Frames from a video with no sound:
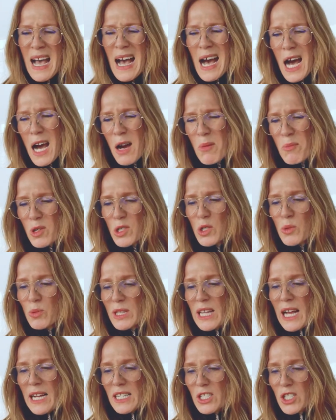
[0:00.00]
How much would
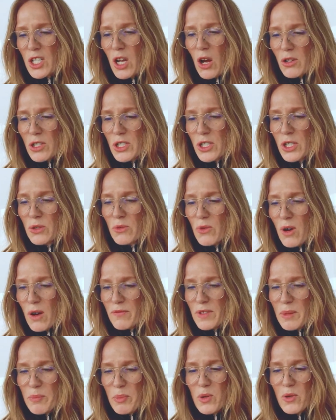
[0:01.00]
that tot to
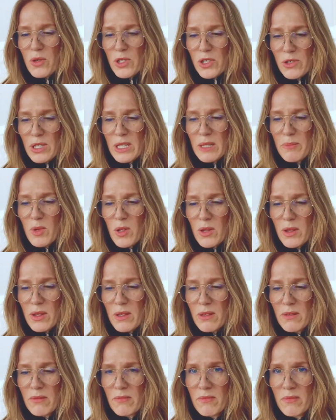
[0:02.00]
off the porter in the
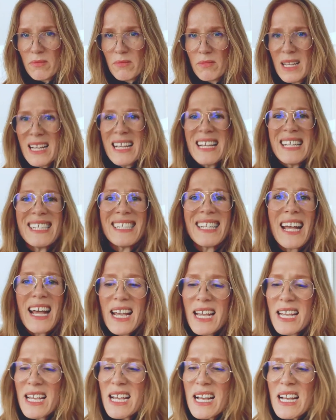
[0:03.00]
month?
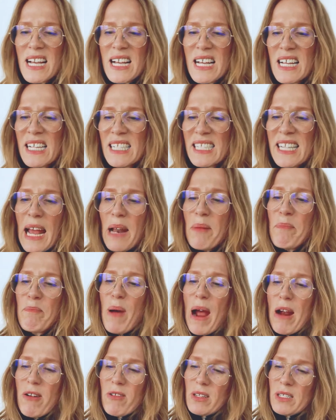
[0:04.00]
Say 10
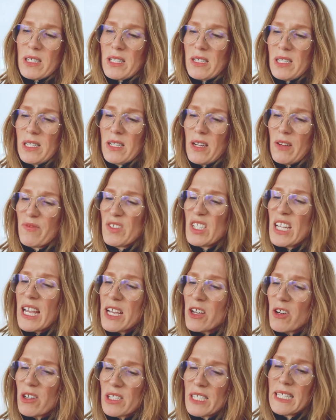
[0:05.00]
barrels of stuff. Say he
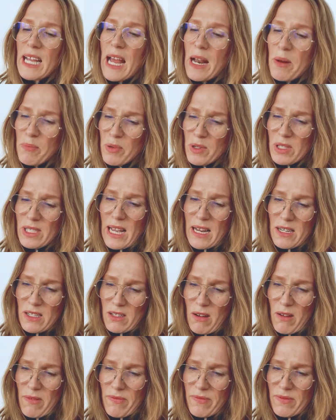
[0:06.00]
got 10%
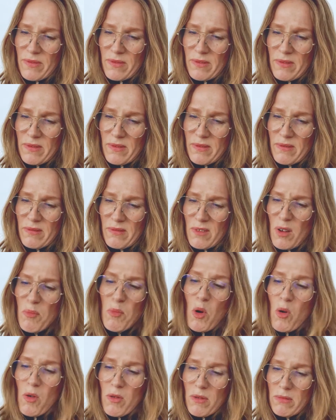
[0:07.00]
off. Or
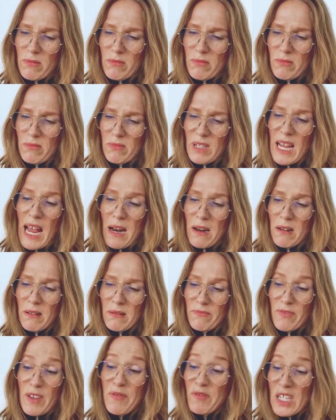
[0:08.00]
more. 10,
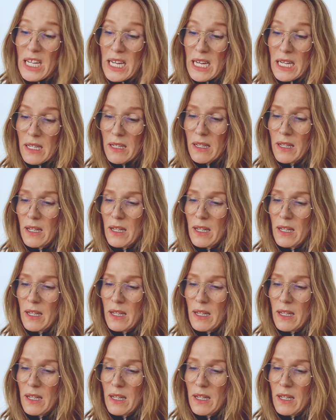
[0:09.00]
15.